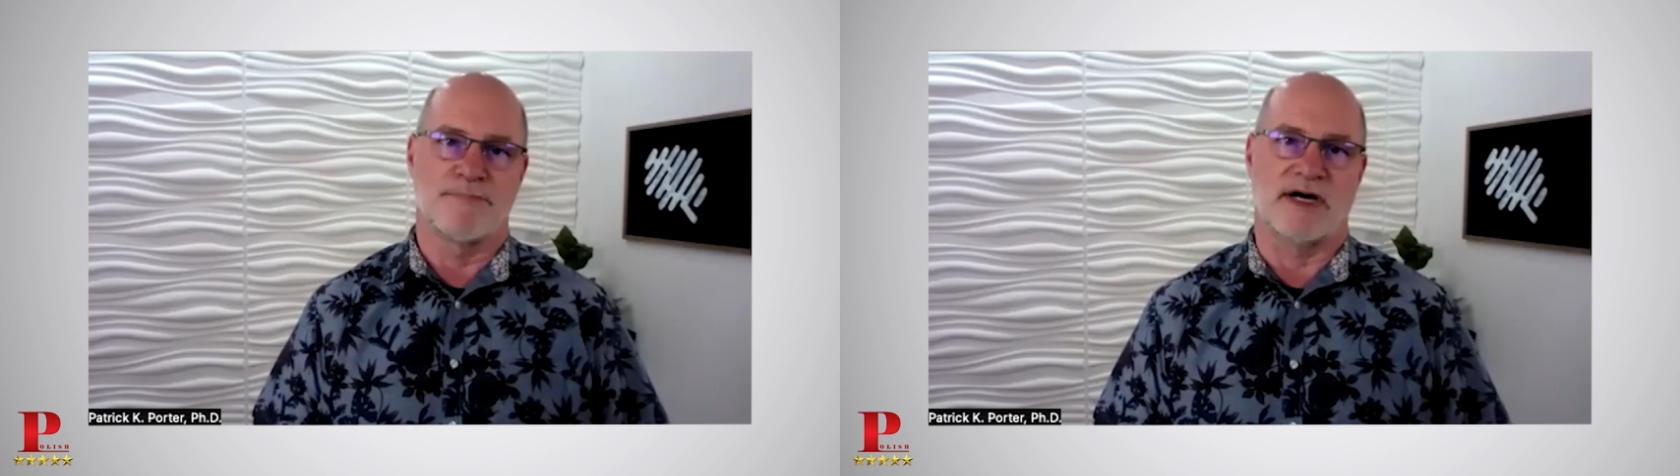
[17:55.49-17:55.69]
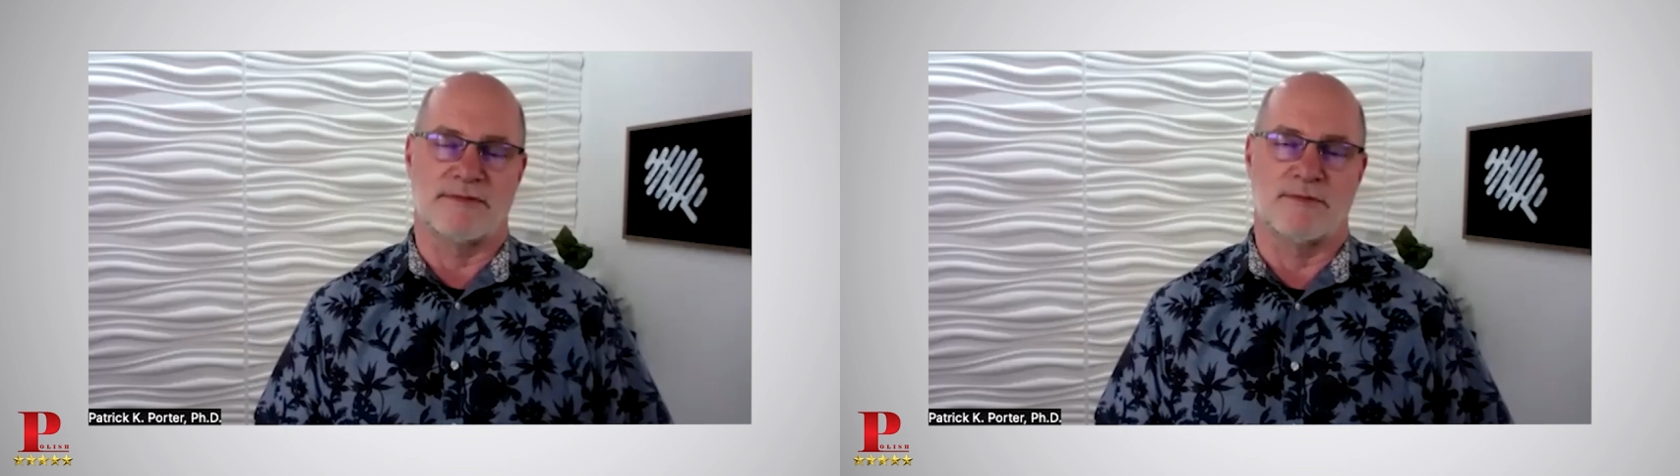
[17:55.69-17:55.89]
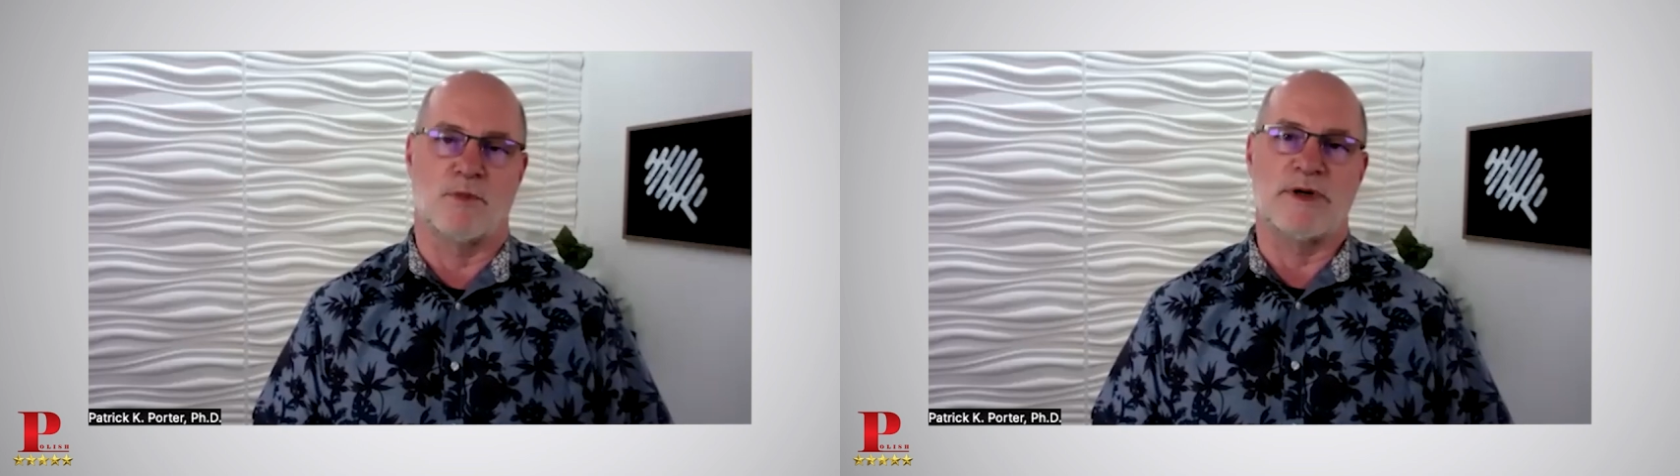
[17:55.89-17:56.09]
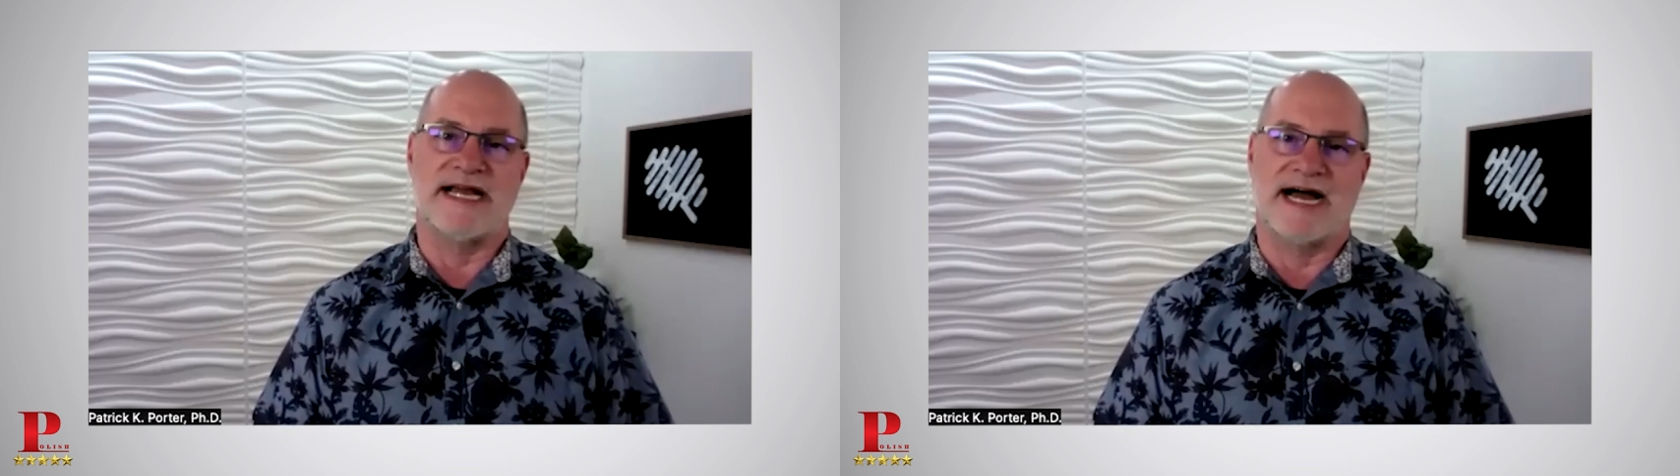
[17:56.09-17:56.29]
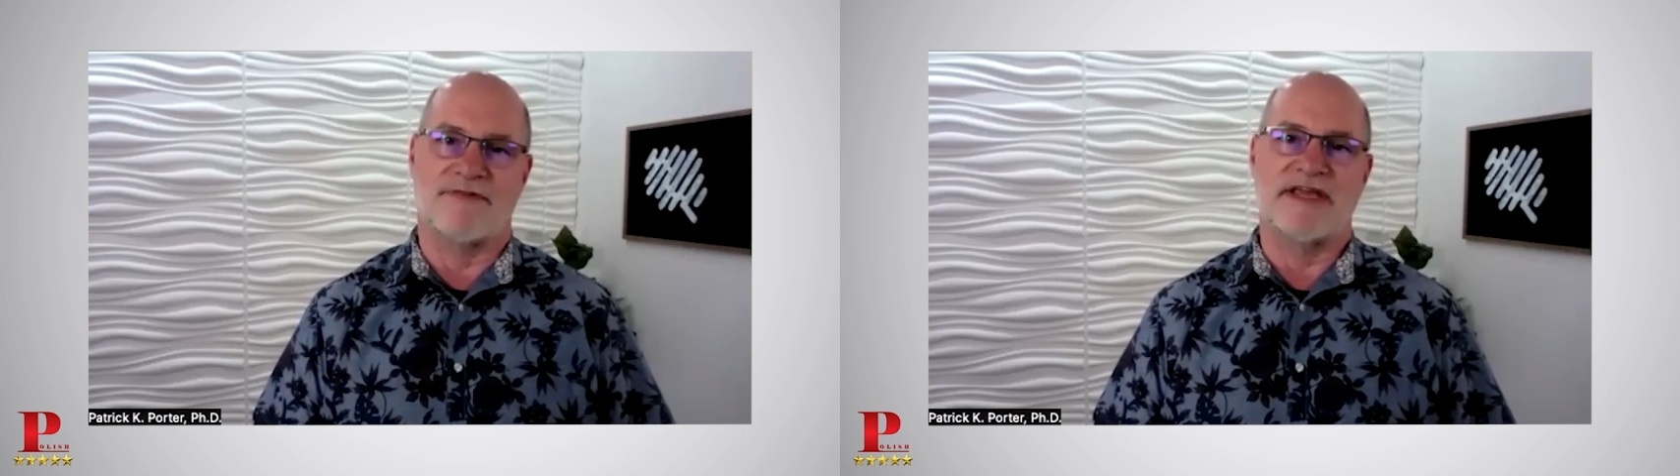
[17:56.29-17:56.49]
but we
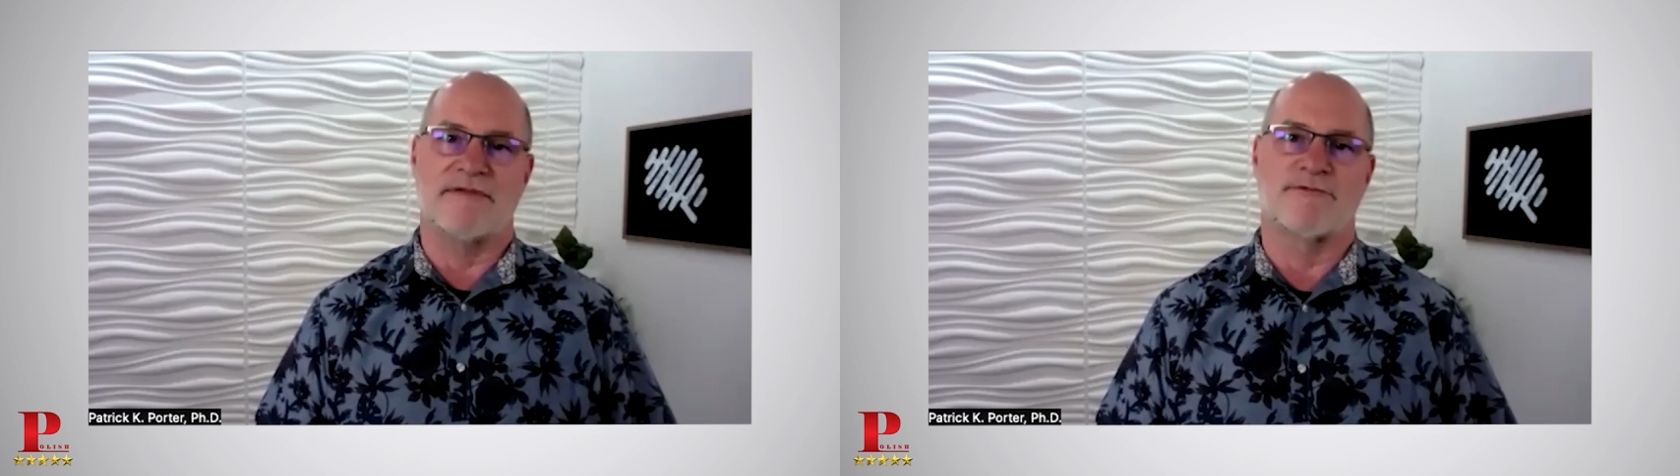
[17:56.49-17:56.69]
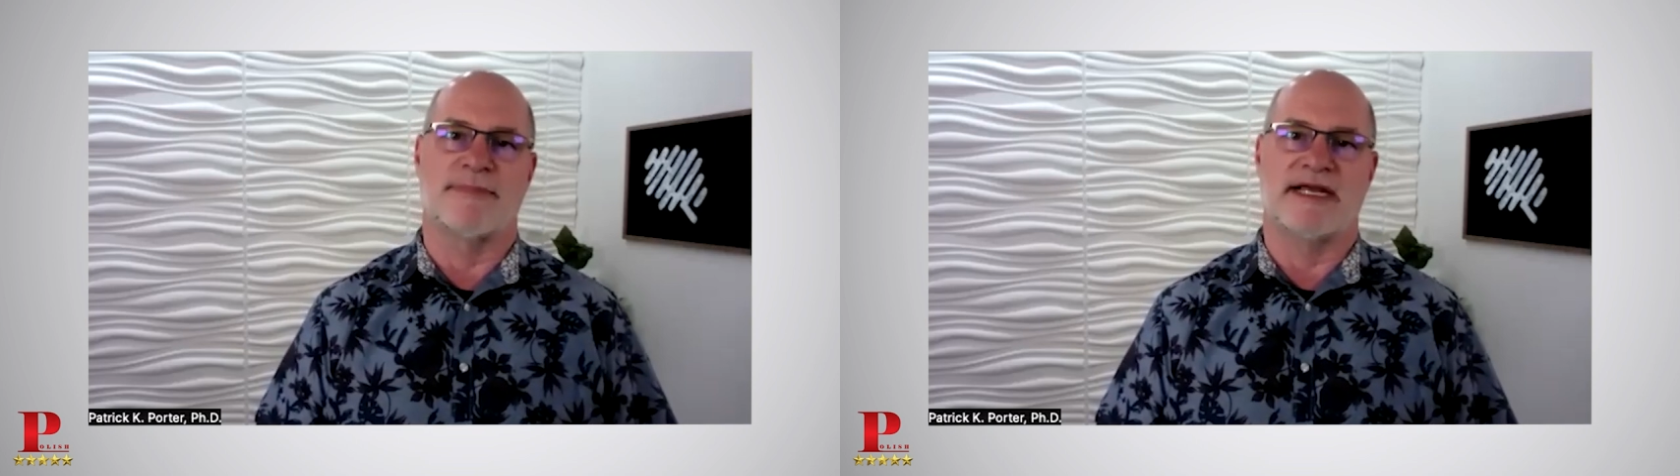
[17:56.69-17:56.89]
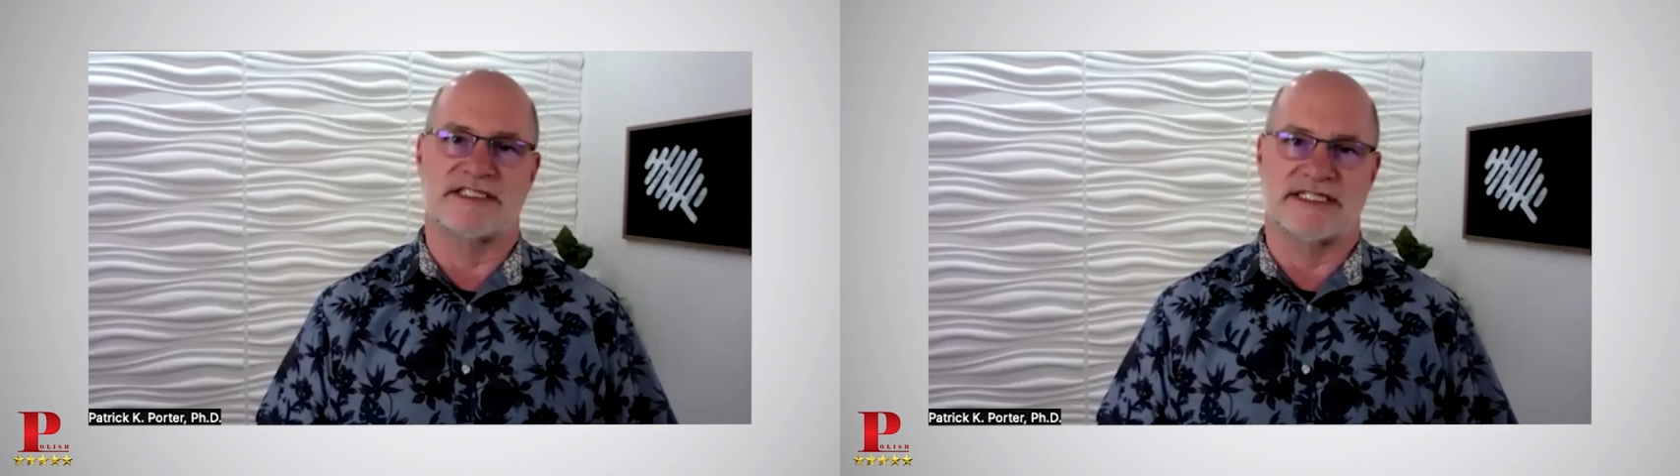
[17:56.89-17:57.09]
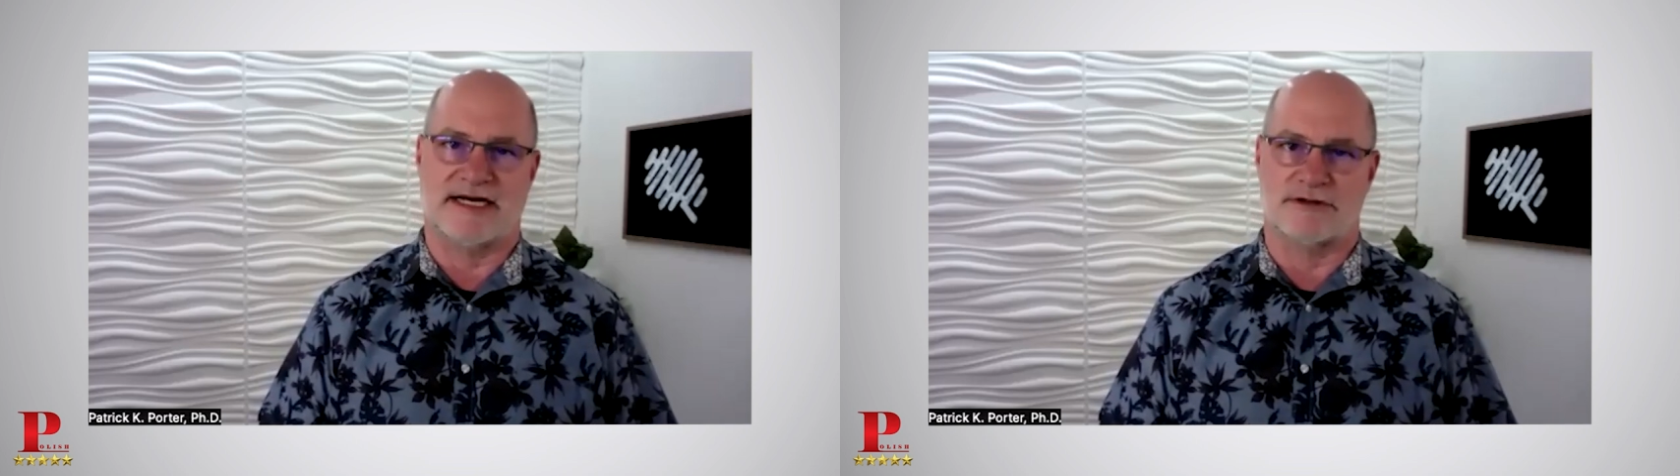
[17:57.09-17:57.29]
got the information